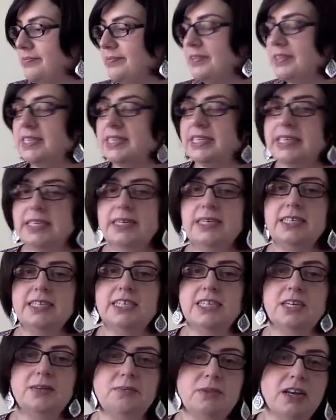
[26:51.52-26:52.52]
Dear
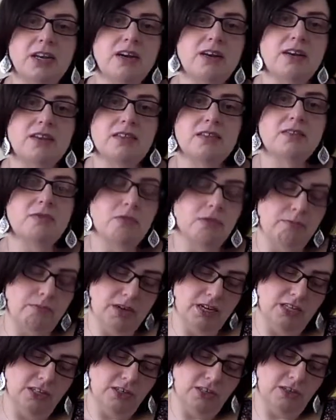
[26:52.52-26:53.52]
Geminis, what am
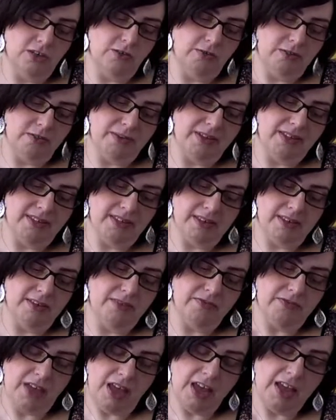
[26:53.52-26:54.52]
I to do with myself?
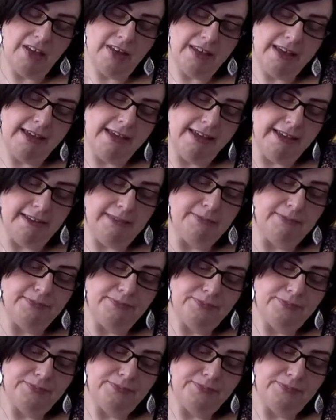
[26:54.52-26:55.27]
Okay.